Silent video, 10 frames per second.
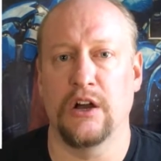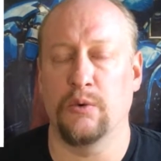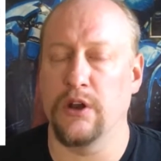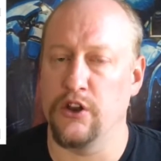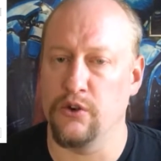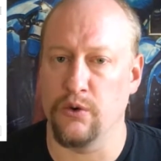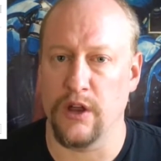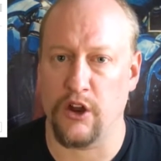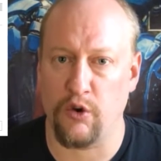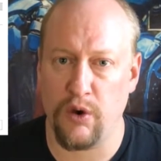When you
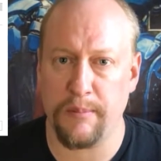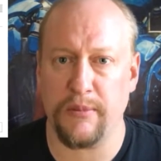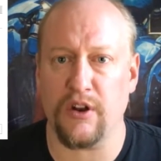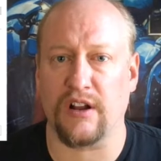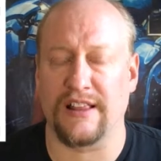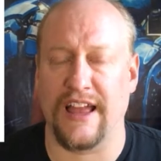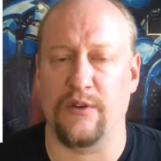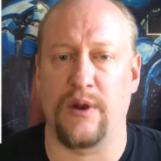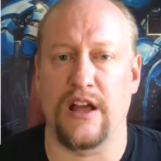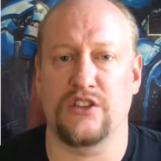equip your
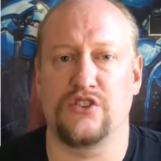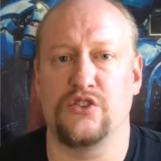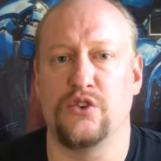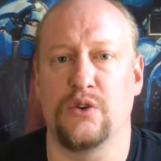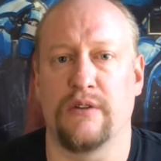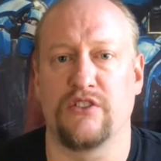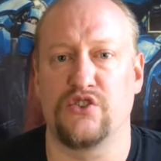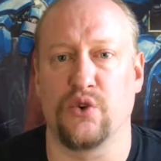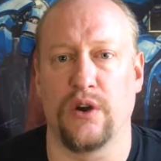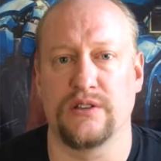Clanrats, you have a
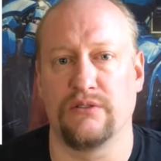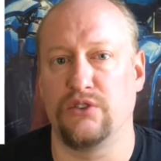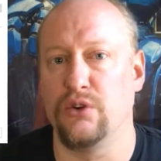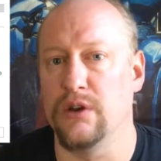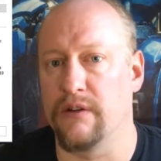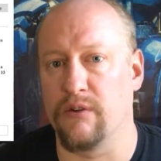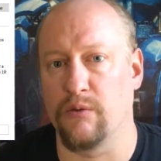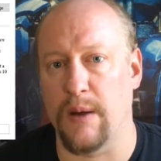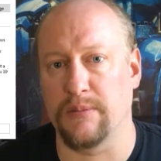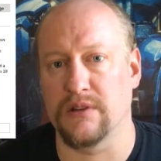choice of 2 different
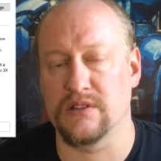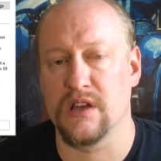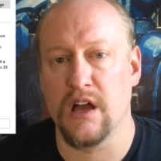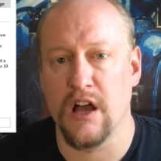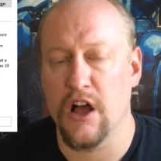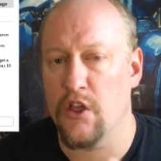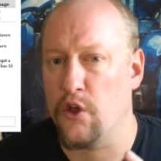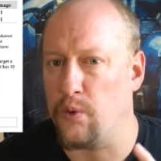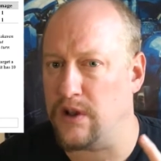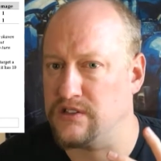weapons.
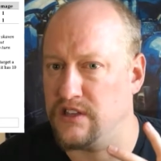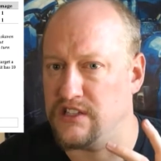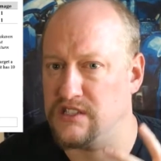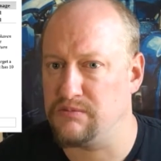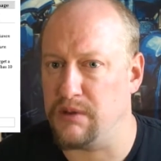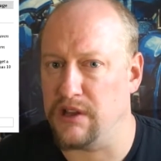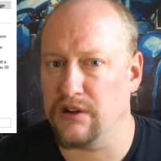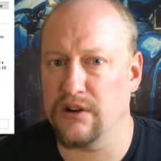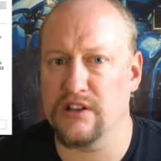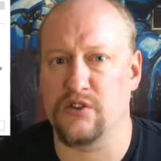The rusty
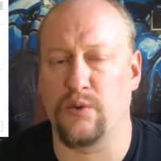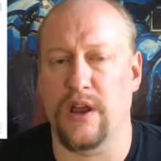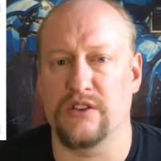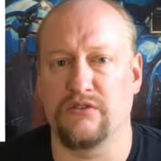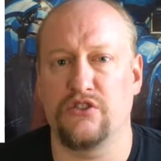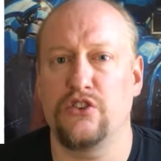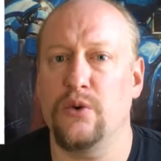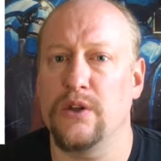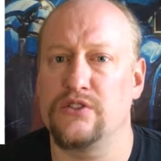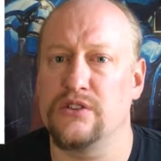spear has a range of
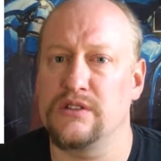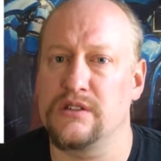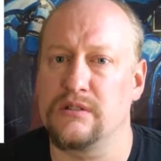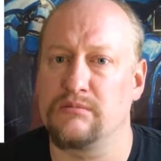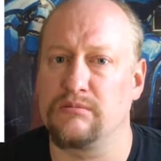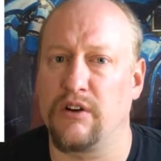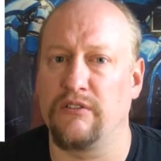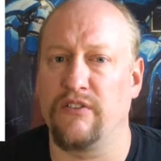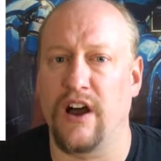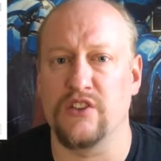2 inches,
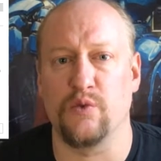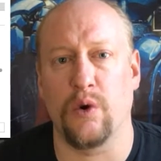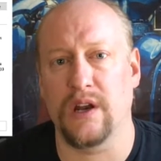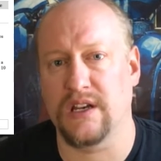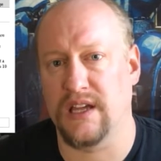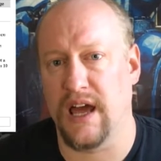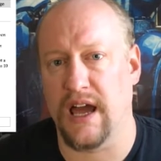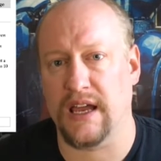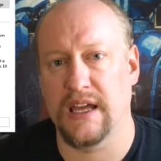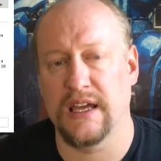provides 1
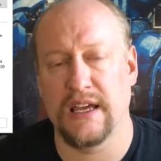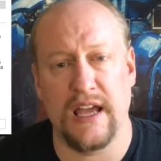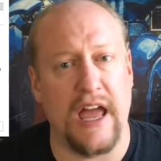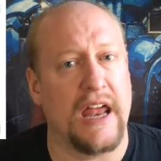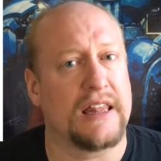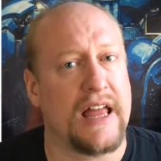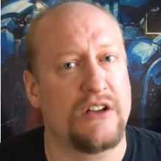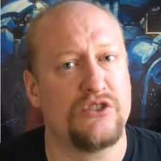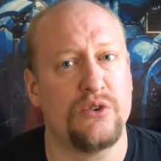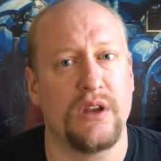attack, and
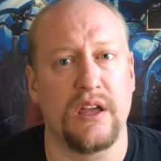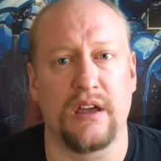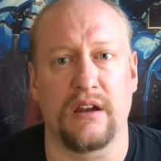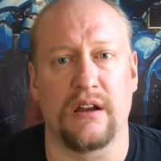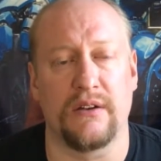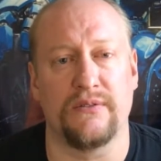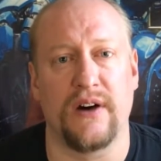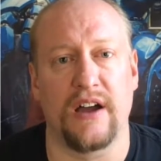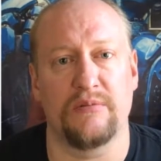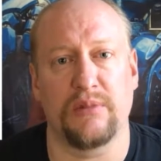allows you to hit on a
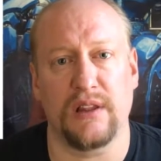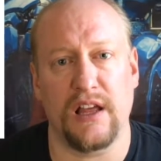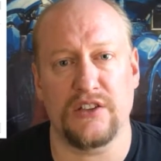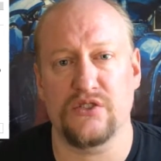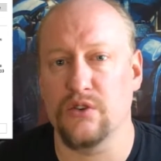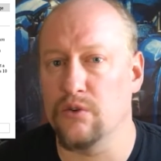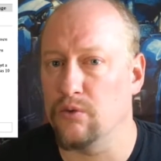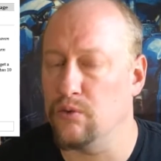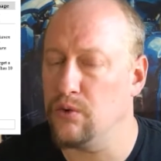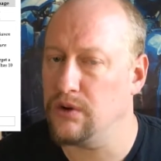5+,
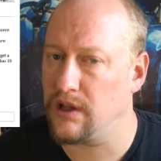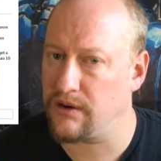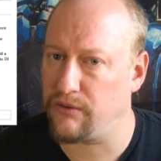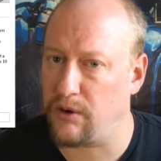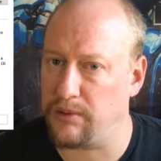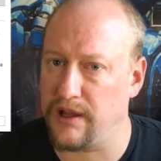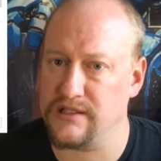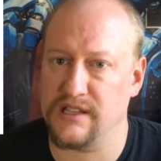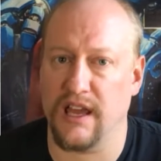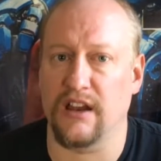wound on a
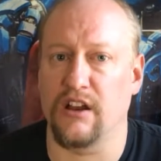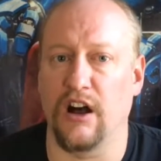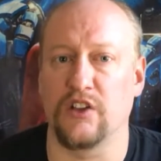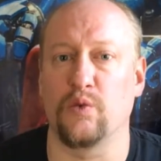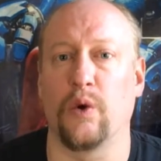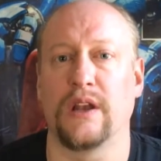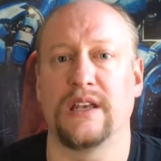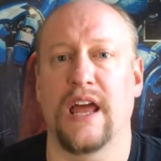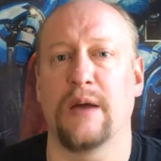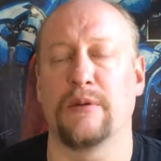4+, and cause 1
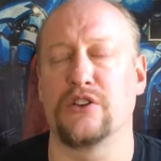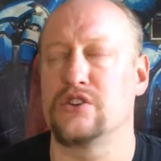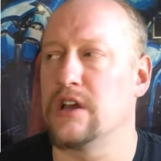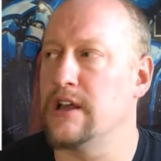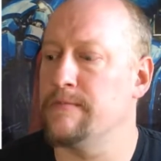damage.